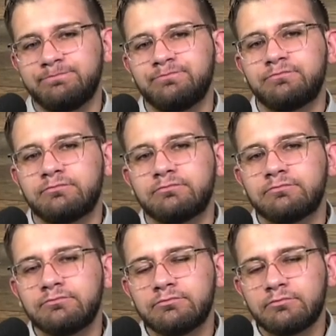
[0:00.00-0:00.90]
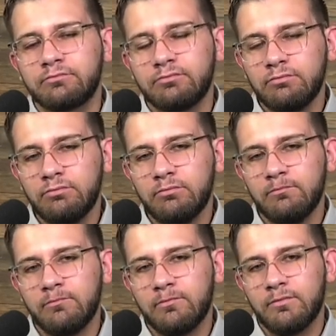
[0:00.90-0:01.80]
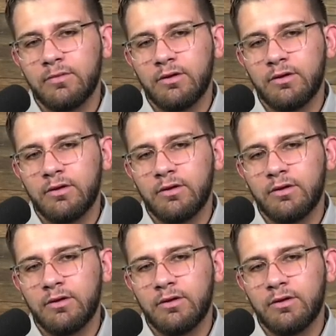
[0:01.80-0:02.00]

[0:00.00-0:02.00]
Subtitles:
(silence)